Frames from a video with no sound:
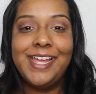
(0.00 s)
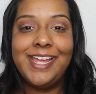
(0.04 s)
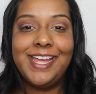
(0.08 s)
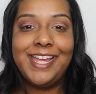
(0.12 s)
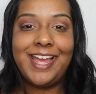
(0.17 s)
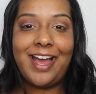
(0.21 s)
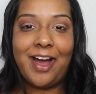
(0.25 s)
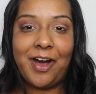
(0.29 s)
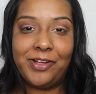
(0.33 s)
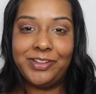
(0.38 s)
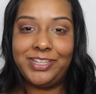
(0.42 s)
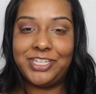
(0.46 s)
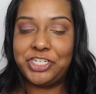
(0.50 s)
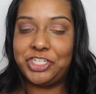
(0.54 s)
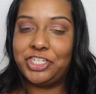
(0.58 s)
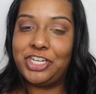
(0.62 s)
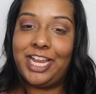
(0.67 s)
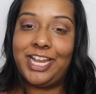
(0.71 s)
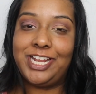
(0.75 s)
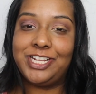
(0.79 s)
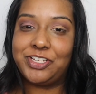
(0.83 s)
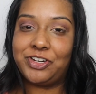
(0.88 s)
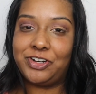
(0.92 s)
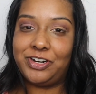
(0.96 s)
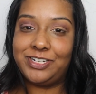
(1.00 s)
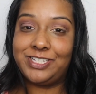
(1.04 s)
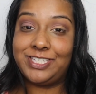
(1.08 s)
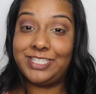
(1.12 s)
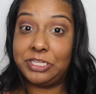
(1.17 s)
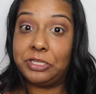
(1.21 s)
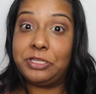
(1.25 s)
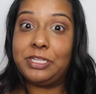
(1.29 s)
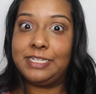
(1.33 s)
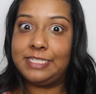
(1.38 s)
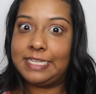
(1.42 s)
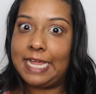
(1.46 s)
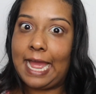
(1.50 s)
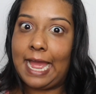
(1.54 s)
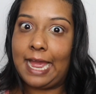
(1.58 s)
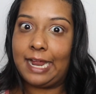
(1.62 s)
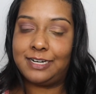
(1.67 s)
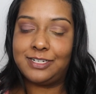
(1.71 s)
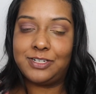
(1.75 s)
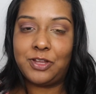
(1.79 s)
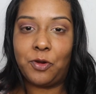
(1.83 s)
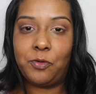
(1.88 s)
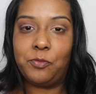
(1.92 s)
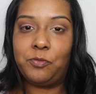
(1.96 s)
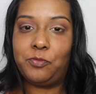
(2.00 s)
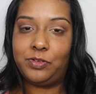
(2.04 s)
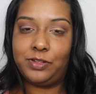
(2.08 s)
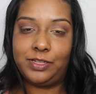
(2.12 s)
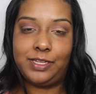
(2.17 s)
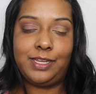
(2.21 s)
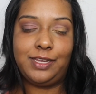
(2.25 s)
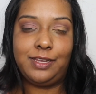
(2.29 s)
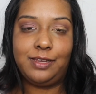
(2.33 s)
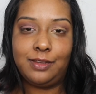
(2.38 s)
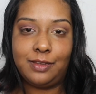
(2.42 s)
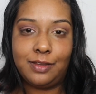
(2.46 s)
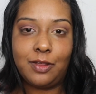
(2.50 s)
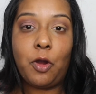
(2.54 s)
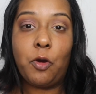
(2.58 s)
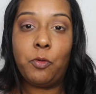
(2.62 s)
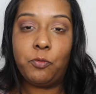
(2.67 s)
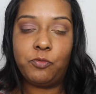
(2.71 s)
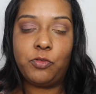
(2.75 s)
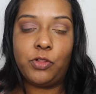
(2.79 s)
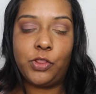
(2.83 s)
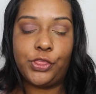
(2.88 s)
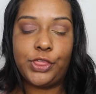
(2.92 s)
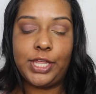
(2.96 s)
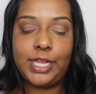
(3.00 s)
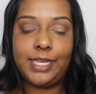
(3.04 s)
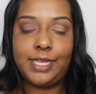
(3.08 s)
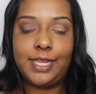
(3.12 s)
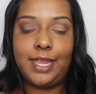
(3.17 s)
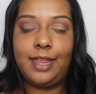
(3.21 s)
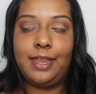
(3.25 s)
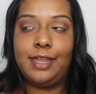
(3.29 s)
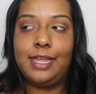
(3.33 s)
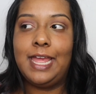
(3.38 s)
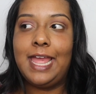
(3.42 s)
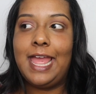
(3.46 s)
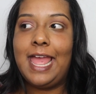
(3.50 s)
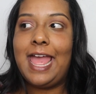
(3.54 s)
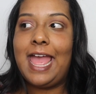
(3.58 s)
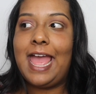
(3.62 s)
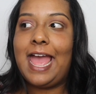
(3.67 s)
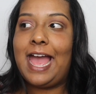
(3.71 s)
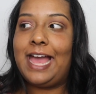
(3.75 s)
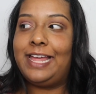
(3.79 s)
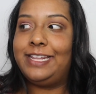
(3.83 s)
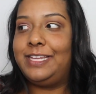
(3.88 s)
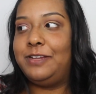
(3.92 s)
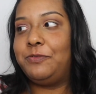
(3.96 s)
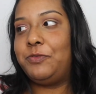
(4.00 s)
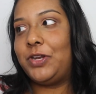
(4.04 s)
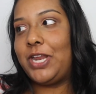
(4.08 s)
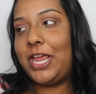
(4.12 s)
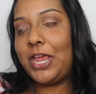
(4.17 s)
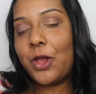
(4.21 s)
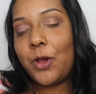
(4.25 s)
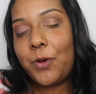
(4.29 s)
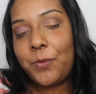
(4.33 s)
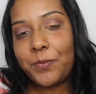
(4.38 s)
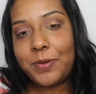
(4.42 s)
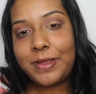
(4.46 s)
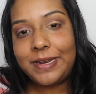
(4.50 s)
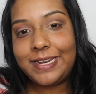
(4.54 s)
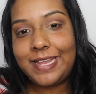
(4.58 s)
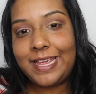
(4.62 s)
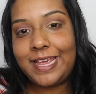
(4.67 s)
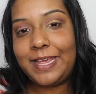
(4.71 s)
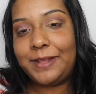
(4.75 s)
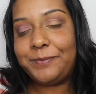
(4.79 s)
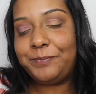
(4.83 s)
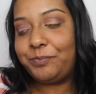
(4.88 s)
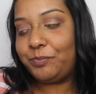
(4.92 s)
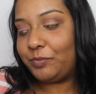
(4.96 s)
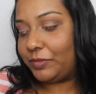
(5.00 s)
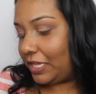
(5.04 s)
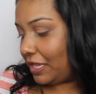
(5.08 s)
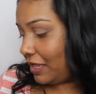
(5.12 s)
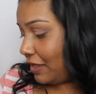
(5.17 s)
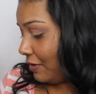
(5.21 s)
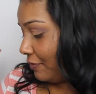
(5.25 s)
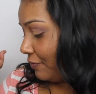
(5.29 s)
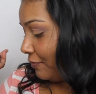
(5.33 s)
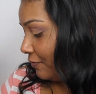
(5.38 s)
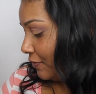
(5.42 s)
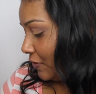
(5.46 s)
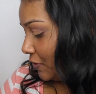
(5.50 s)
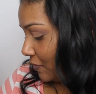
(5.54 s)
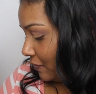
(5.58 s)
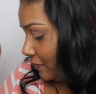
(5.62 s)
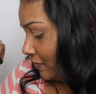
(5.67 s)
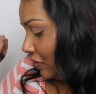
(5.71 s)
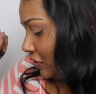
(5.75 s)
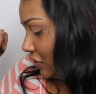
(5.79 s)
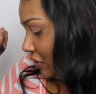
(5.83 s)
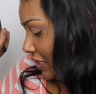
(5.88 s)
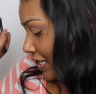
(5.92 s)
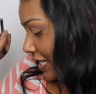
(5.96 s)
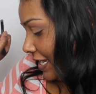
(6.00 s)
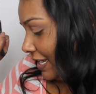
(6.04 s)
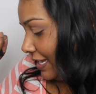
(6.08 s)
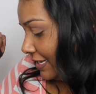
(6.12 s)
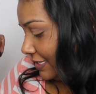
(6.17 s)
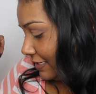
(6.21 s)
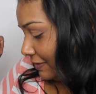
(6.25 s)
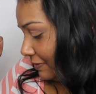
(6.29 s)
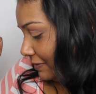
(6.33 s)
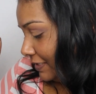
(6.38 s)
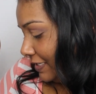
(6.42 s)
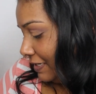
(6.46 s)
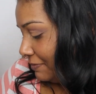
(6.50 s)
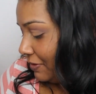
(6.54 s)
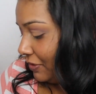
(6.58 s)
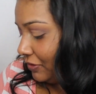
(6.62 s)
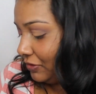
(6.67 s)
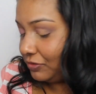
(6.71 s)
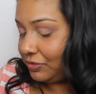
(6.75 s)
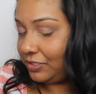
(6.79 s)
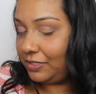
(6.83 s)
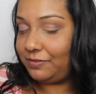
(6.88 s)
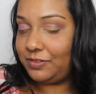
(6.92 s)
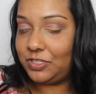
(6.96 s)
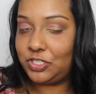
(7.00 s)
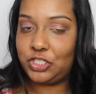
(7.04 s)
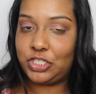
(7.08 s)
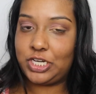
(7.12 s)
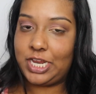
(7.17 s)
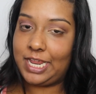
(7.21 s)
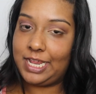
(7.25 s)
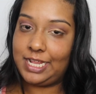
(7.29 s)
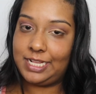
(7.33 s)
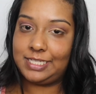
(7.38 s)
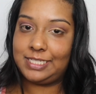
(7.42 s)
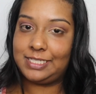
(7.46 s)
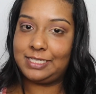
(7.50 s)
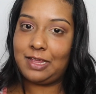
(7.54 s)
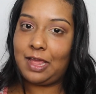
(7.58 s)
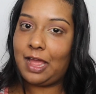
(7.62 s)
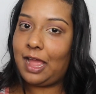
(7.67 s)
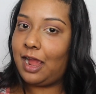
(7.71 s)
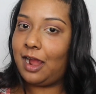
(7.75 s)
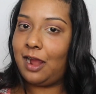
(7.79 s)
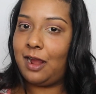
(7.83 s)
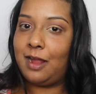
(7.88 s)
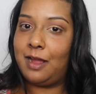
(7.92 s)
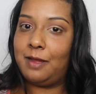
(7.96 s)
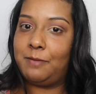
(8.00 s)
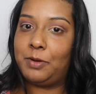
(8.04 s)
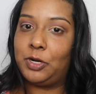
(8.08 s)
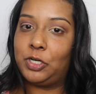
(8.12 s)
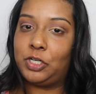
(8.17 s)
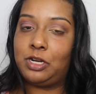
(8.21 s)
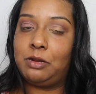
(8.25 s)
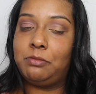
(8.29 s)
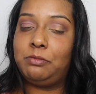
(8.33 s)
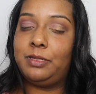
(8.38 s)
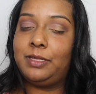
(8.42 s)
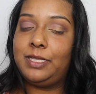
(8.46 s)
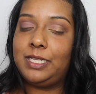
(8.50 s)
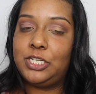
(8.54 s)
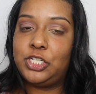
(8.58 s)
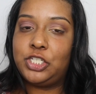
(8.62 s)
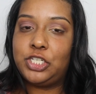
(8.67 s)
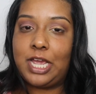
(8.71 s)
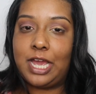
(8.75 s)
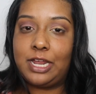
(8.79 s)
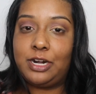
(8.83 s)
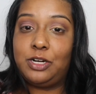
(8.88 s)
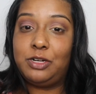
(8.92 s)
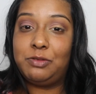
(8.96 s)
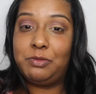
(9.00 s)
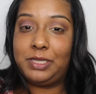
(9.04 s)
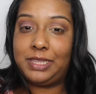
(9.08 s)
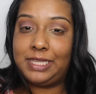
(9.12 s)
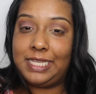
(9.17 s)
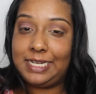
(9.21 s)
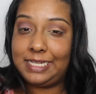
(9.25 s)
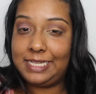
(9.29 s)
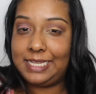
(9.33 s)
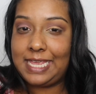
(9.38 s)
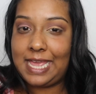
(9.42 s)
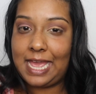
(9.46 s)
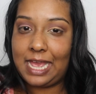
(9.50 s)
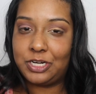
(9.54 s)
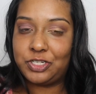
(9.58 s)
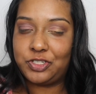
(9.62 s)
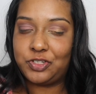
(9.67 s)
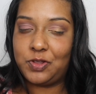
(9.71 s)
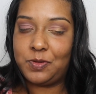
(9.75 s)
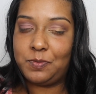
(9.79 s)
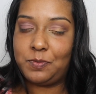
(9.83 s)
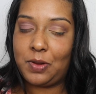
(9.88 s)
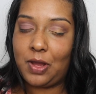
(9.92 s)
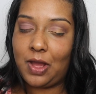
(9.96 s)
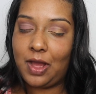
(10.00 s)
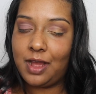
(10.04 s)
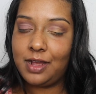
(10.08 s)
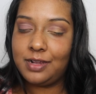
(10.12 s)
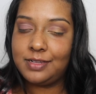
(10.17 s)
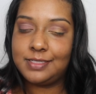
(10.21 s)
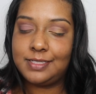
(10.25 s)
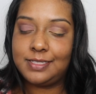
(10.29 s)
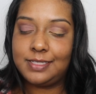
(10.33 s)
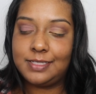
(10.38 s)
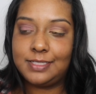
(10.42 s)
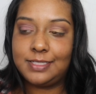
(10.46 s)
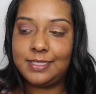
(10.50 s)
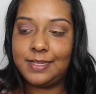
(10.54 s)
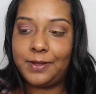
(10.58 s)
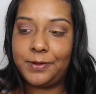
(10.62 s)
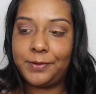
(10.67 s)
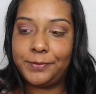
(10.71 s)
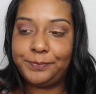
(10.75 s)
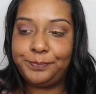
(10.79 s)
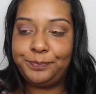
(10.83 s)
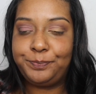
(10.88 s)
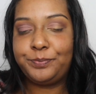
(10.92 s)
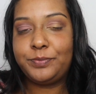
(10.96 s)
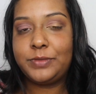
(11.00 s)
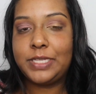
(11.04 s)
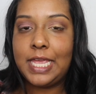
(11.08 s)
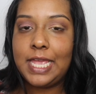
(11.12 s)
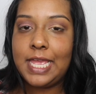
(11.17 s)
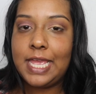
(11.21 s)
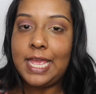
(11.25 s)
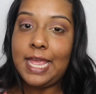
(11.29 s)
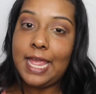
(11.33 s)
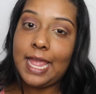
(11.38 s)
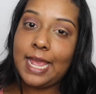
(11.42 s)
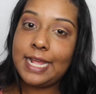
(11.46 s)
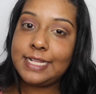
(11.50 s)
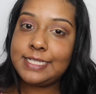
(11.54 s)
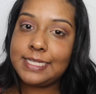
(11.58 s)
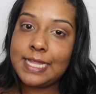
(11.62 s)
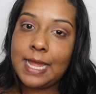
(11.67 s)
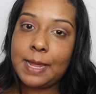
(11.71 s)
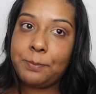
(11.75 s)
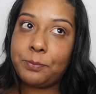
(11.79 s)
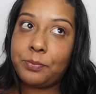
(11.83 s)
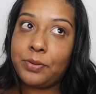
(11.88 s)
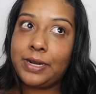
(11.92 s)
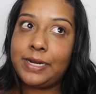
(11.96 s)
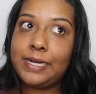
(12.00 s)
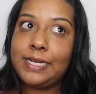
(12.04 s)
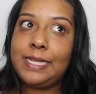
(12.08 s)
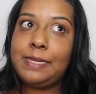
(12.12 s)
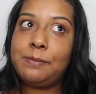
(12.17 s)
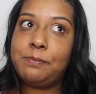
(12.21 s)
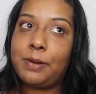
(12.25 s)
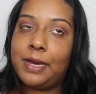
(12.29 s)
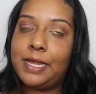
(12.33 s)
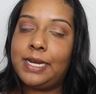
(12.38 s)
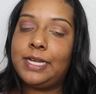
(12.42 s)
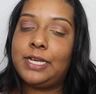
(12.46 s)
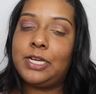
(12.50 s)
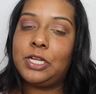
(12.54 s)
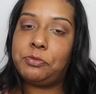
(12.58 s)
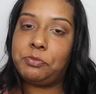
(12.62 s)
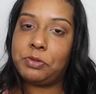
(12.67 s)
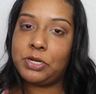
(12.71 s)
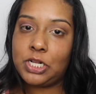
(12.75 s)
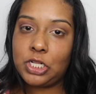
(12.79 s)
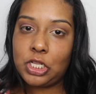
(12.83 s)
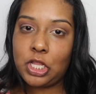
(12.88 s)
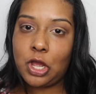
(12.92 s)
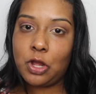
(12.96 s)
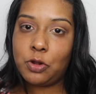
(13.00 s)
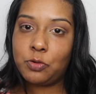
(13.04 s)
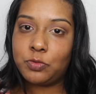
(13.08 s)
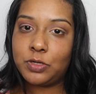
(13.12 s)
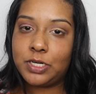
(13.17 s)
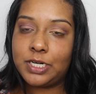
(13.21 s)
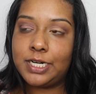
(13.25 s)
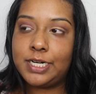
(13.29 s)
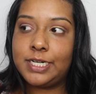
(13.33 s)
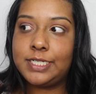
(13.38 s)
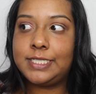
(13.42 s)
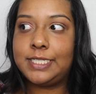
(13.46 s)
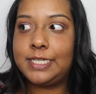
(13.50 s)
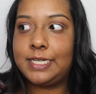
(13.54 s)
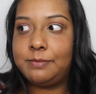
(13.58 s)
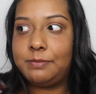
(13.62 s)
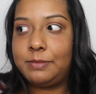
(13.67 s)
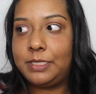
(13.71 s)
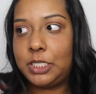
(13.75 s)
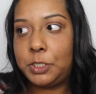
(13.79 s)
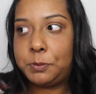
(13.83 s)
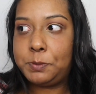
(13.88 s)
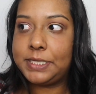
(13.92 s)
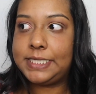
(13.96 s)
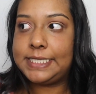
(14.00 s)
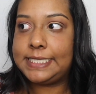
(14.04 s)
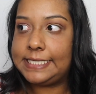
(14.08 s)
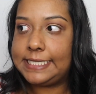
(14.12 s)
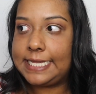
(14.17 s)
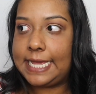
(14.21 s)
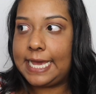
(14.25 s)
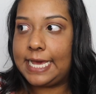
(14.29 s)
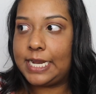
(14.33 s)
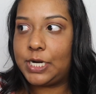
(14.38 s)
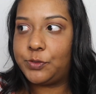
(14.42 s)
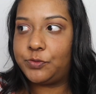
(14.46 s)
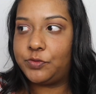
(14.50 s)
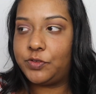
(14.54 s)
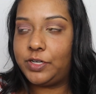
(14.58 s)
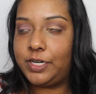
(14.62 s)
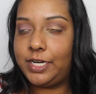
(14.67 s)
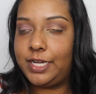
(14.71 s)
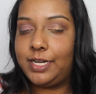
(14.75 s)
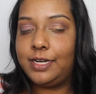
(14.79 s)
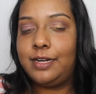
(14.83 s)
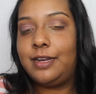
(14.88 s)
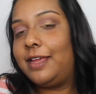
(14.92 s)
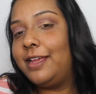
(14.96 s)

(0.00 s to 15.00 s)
all the shades are still intact, hopeful thinking. And then when I opened it, a few of the shades, I would say about 3 of the shades, are completely shattered within the actual box. So it's not pretty, but it could have been a lot worse, and I'm a little bit sad over it.